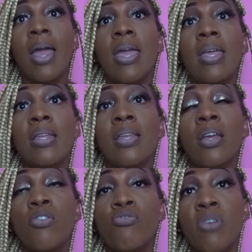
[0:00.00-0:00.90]
in
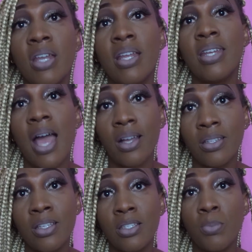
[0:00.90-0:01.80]
ridding
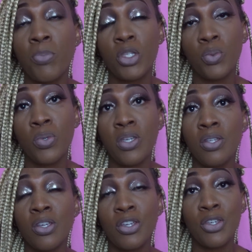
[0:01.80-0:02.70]
darkness
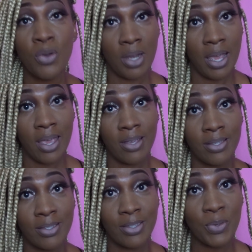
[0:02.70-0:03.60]
between your
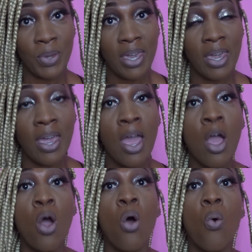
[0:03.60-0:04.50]
legs. Okay,
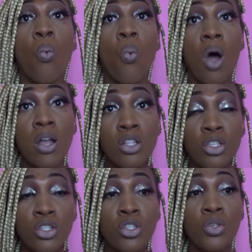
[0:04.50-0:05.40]

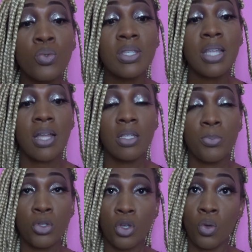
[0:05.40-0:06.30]
once you start to
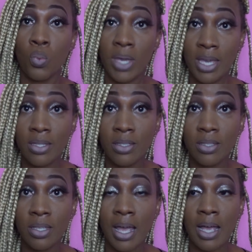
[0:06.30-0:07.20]
put on
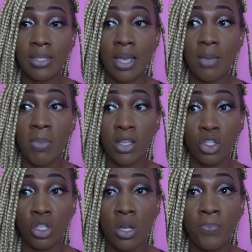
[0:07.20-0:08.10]
weight, as I
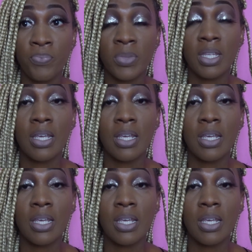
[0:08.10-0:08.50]
mentioned,